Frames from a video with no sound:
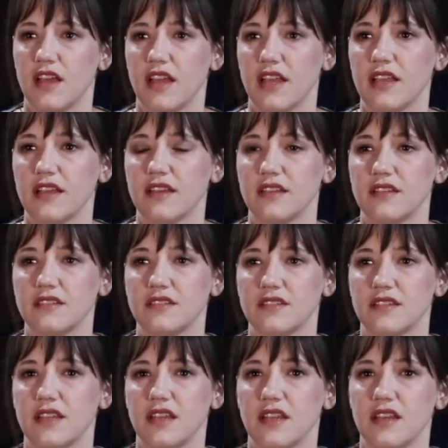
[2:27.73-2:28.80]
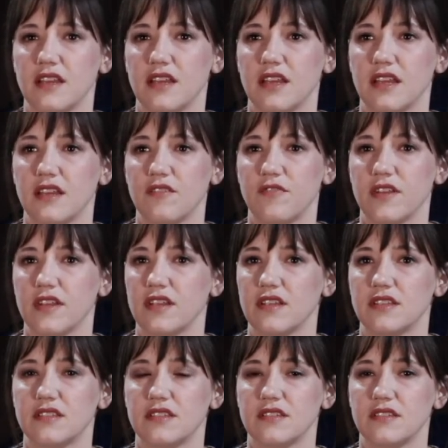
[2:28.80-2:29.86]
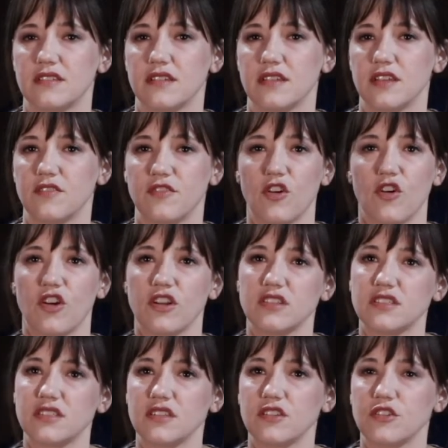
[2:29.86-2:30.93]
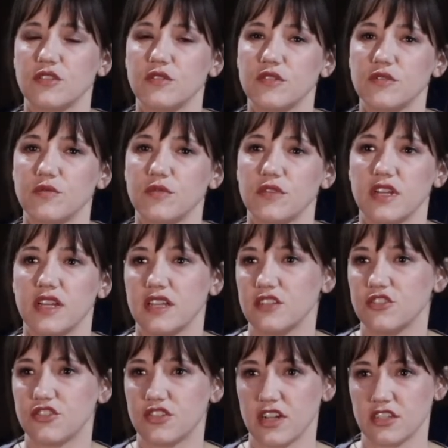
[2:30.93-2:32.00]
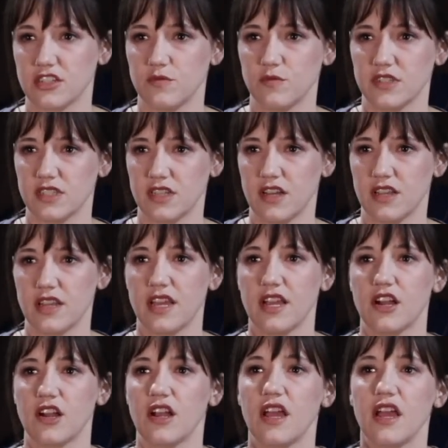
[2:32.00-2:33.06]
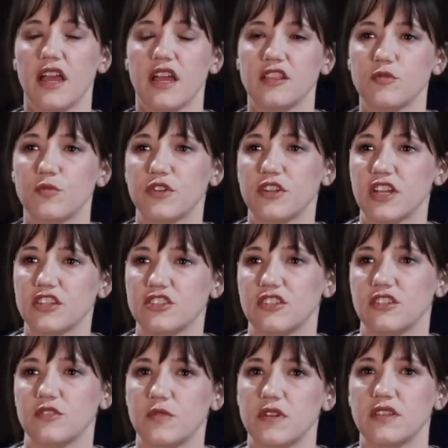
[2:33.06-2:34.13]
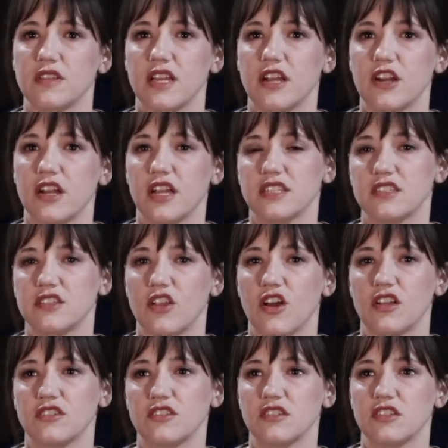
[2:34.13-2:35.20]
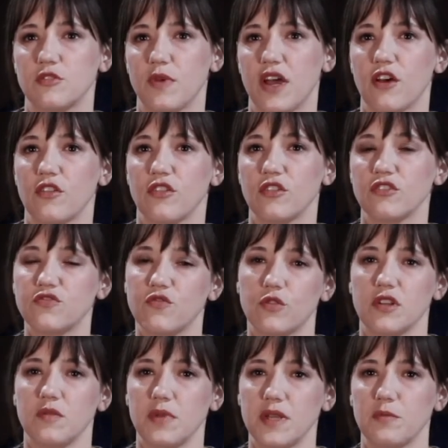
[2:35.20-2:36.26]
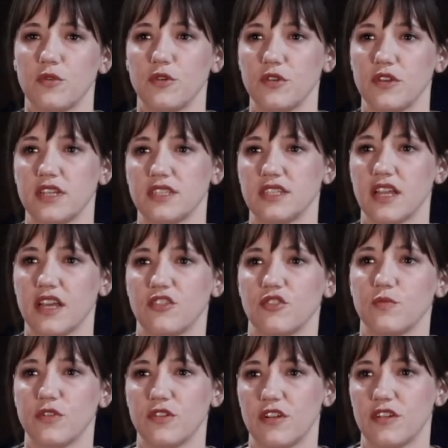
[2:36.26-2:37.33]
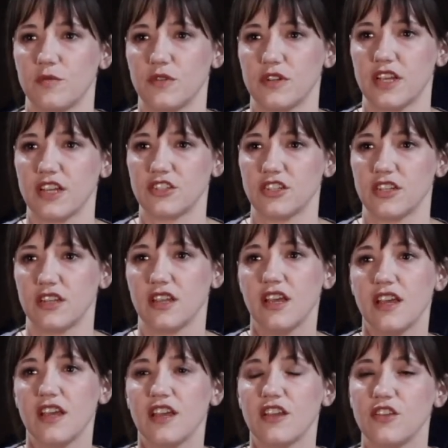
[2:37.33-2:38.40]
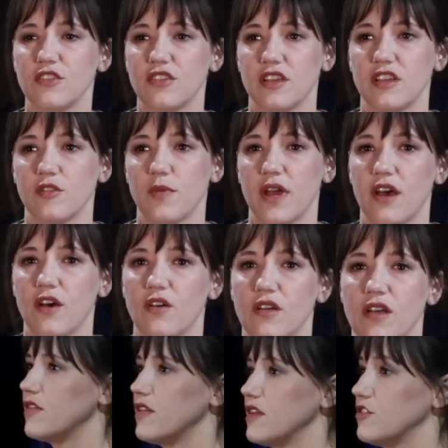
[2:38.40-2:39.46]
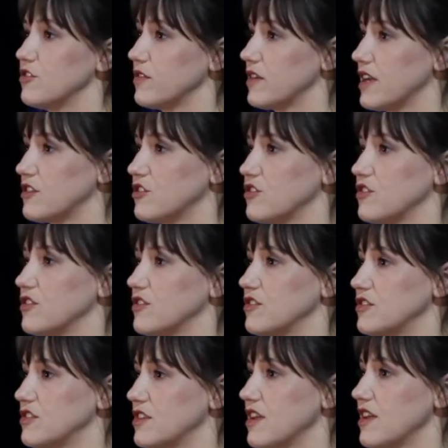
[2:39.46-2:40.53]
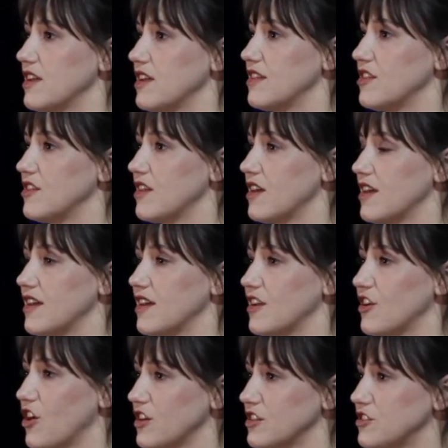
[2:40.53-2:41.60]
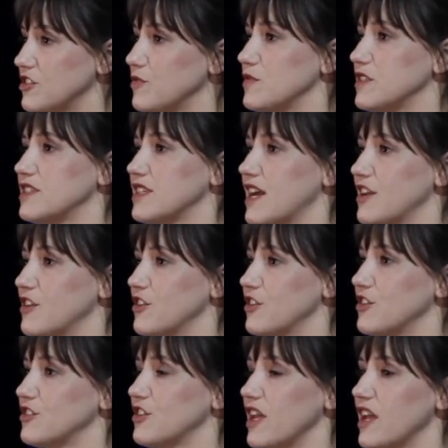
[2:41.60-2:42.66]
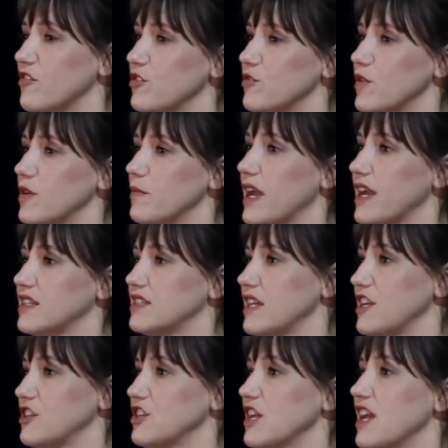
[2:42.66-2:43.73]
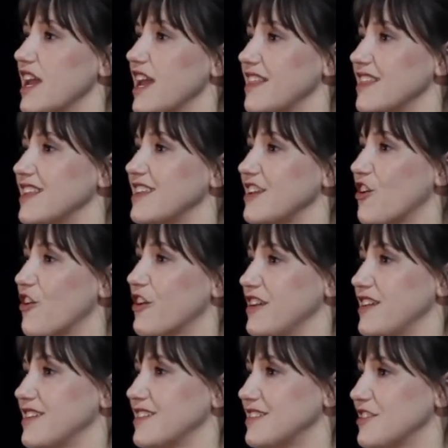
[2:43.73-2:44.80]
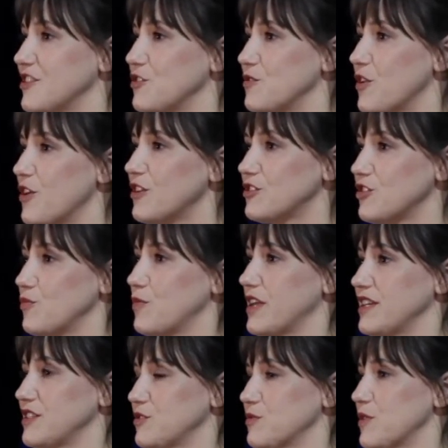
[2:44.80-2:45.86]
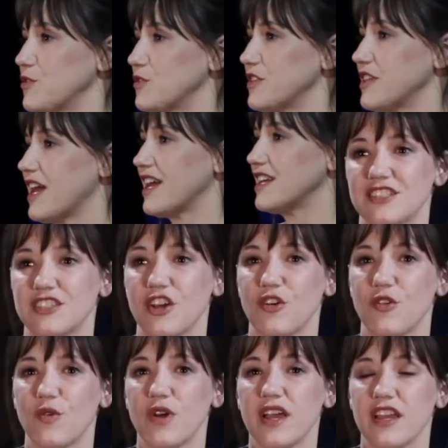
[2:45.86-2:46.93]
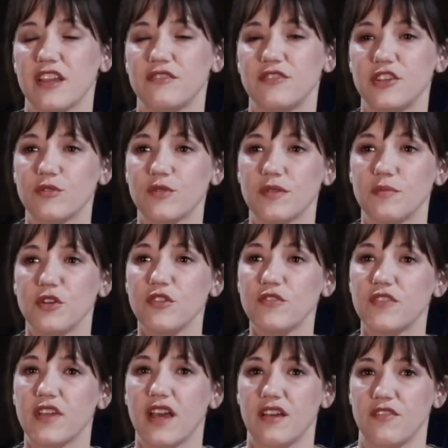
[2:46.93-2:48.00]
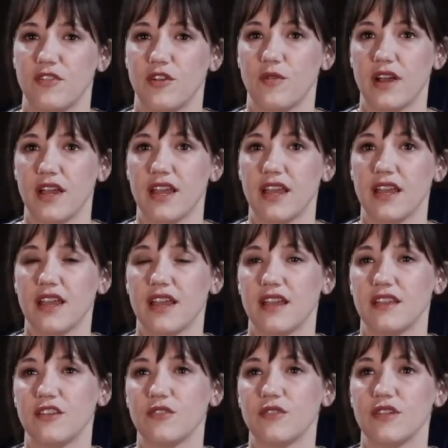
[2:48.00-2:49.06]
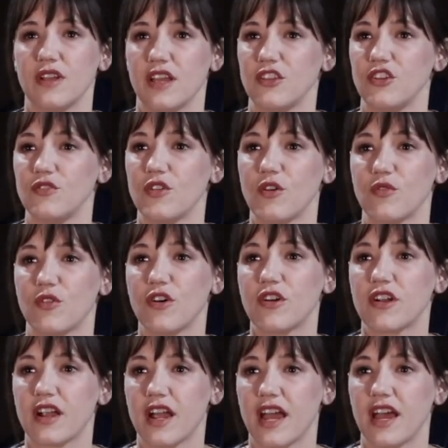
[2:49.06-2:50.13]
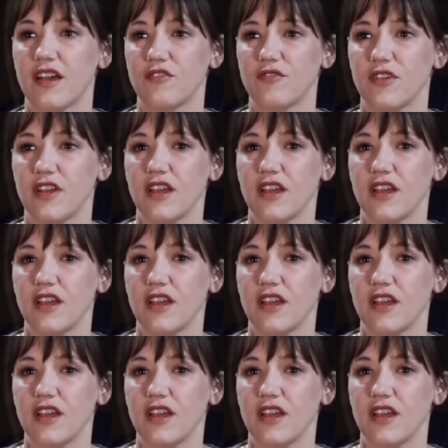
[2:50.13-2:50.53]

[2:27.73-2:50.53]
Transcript: and if the arts center and instruction was not there and the productions weren't there, it's not just about those 40 people who get together and put on a production. You think about the directors, the costume designers, everyone backstage, and then the audience who also plays a role in that. So if you remove the FOA and you no longer have